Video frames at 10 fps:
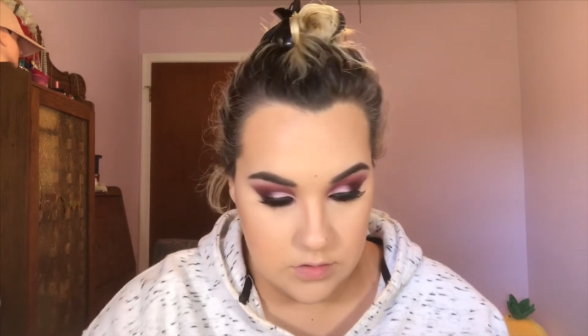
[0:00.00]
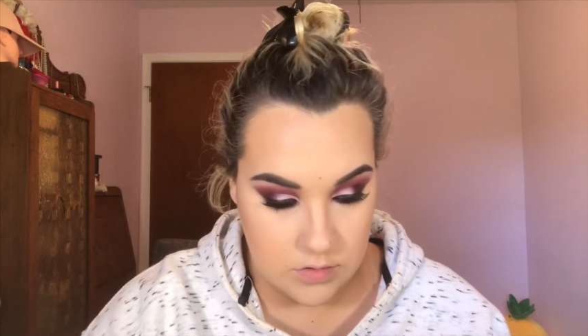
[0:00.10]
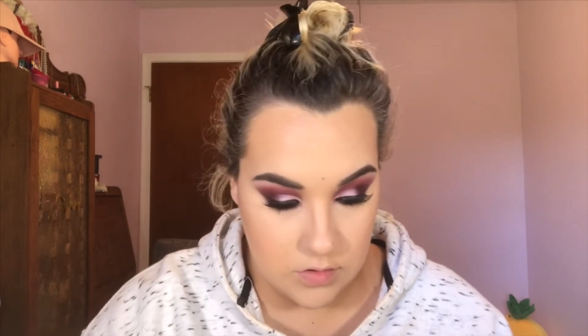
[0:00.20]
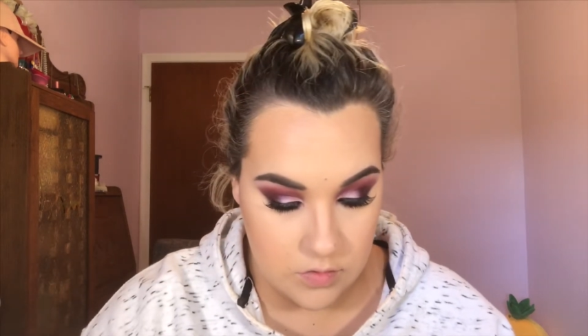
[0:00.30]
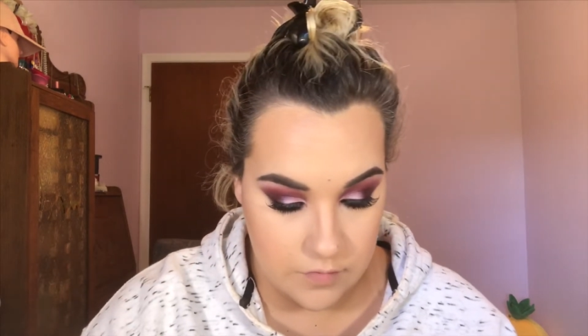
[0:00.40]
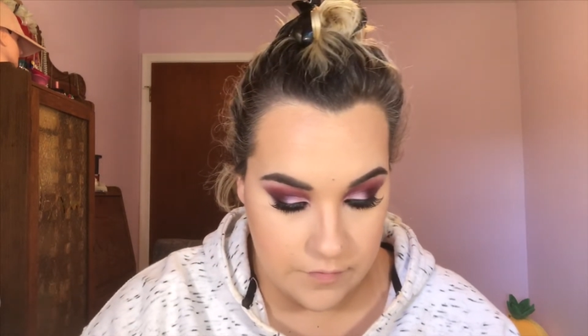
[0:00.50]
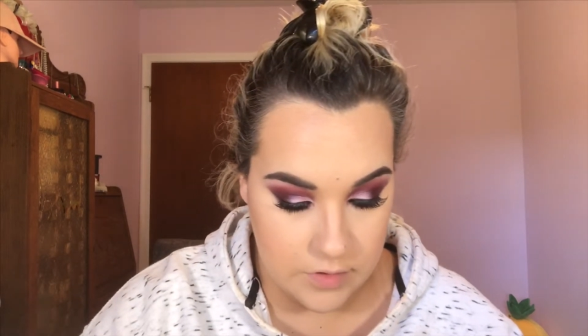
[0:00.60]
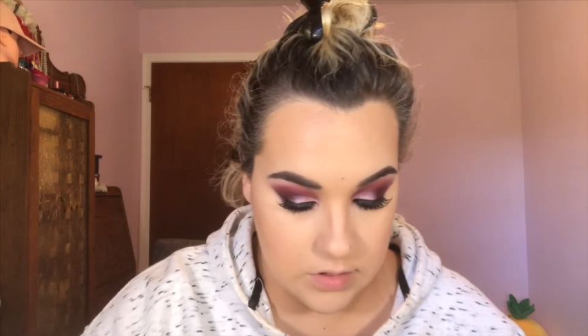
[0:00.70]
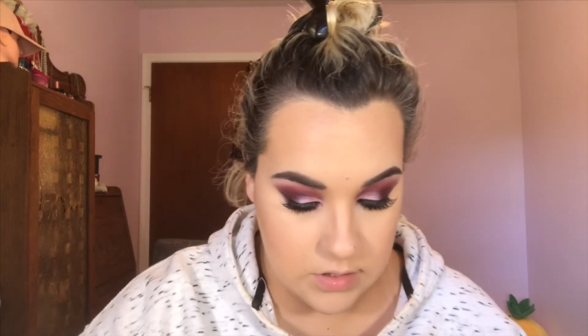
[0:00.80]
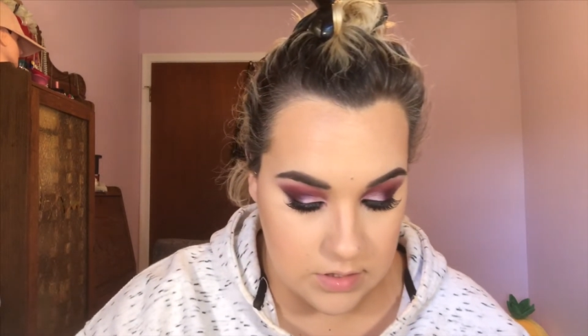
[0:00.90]
So
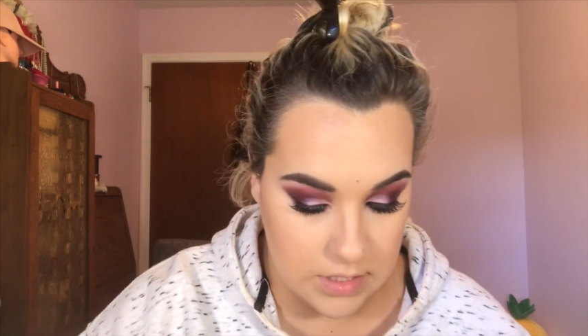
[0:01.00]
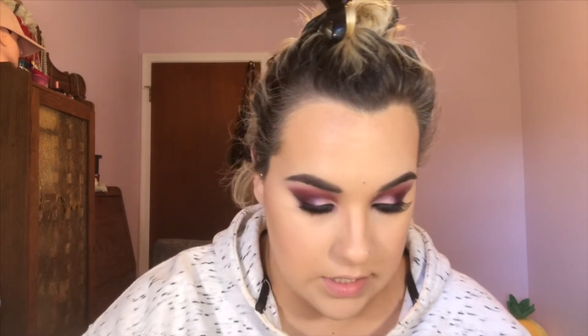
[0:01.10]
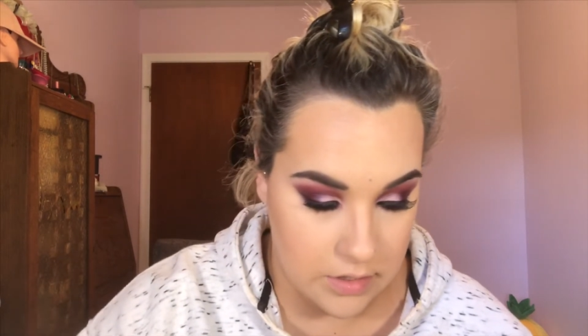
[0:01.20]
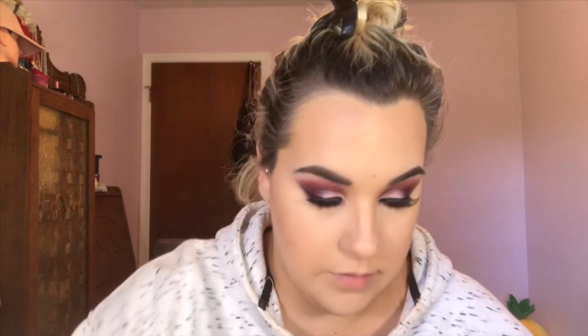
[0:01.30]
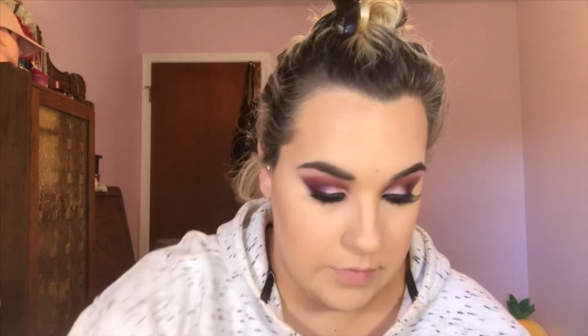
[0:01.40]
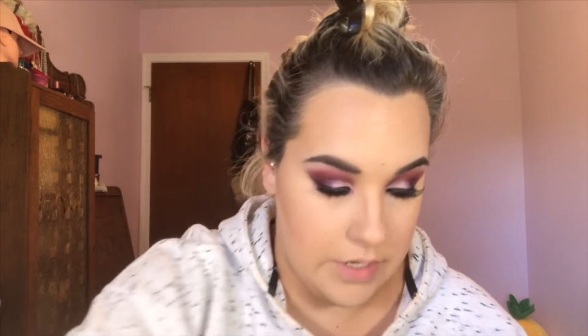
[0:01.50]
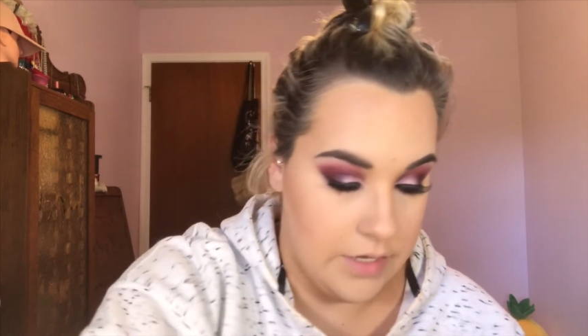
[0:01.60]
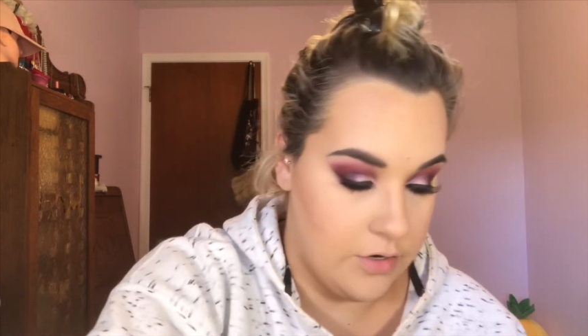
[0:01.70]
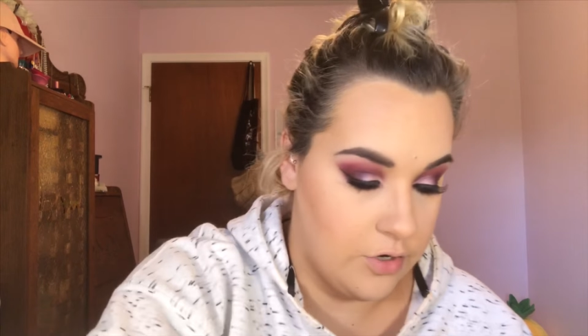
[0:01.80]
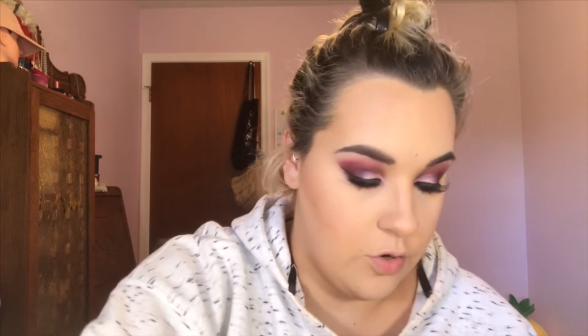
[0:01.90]
first, let's highlight my
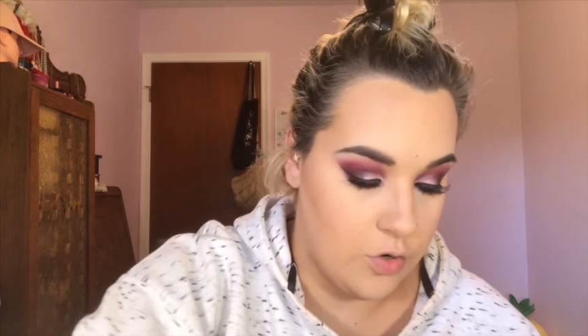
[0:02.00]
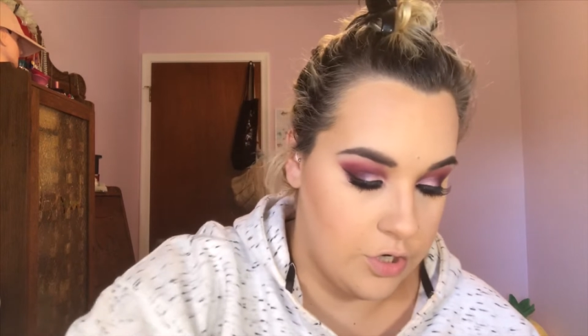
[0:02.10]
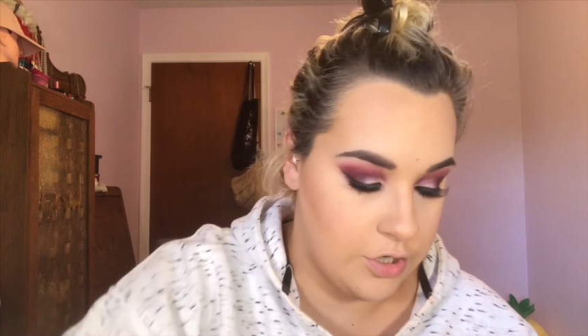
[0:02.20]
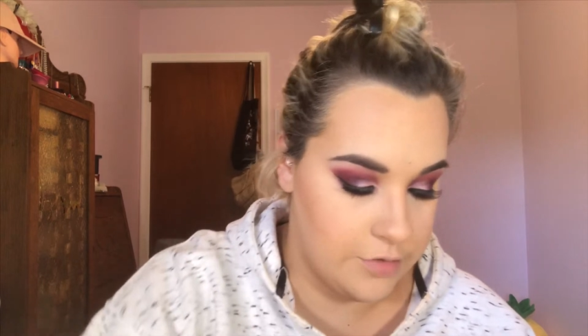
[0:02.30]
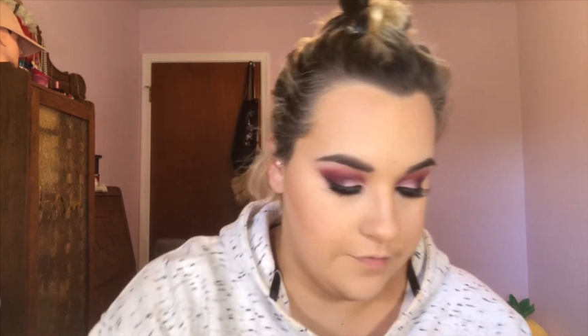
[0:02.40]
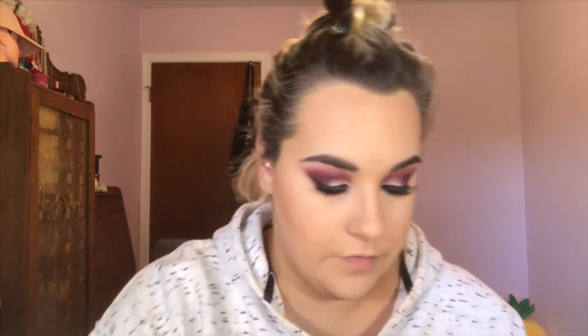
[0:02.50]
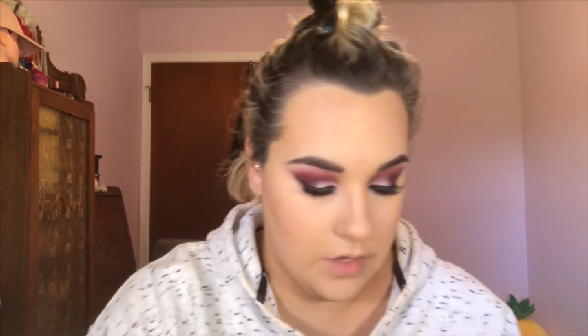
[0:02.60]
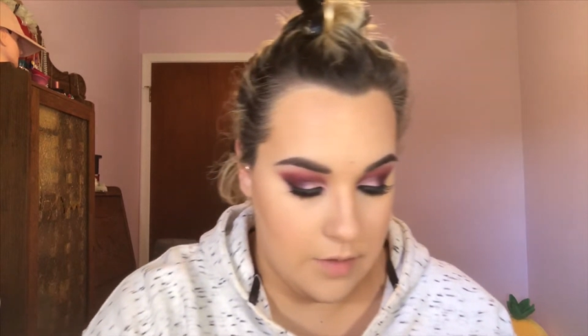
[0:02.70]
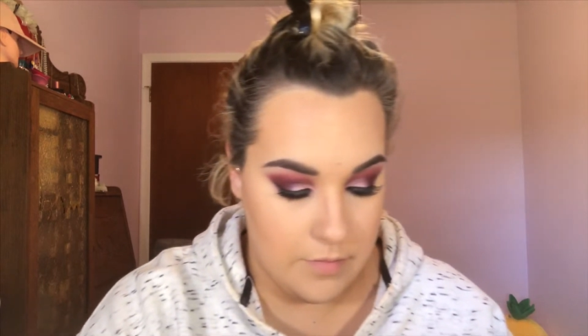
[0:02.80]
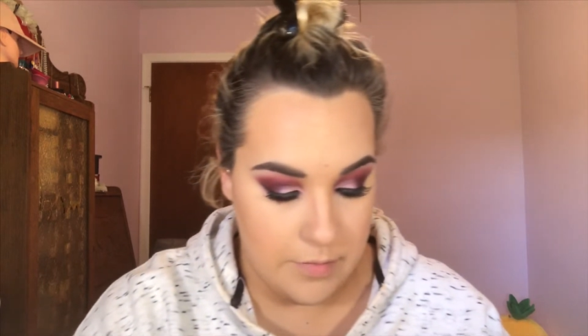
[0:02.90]
inner corner
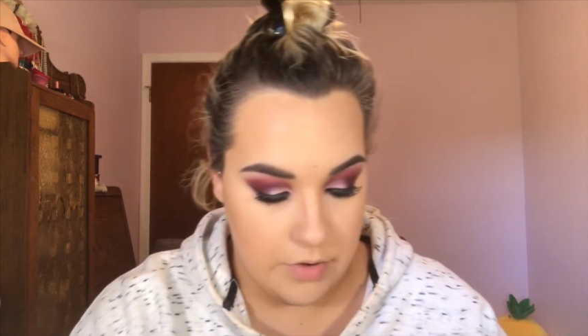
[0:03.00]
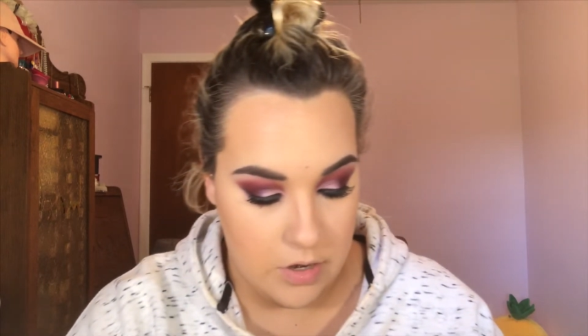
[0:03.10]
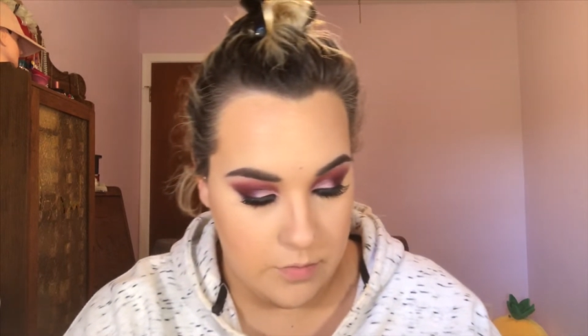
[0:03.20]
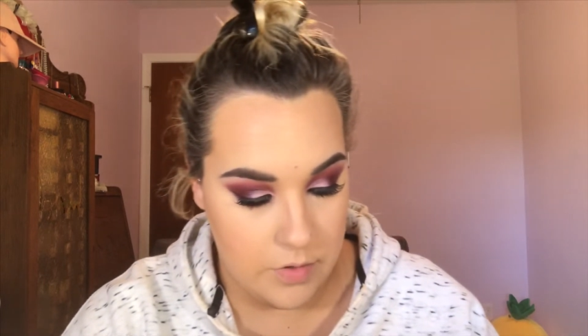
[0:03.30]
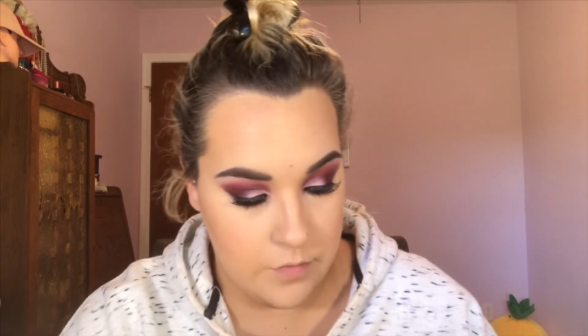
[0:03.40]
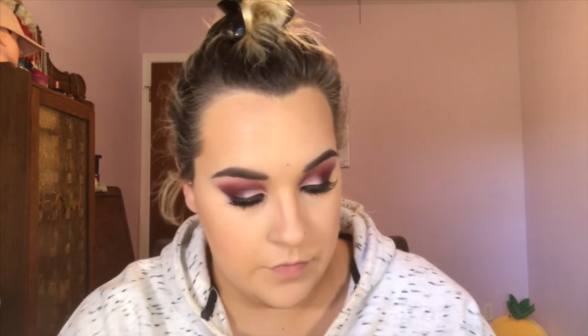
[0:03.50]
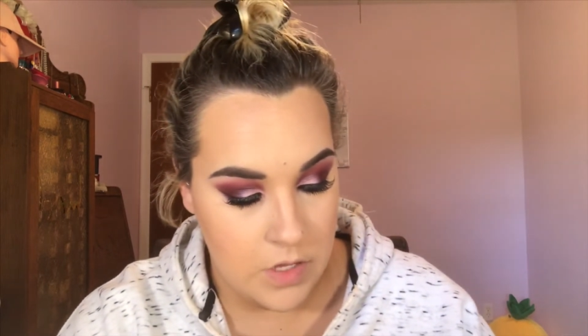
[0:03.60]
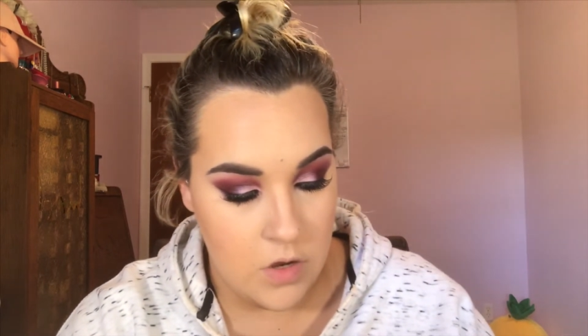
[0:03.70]
and my brow bone.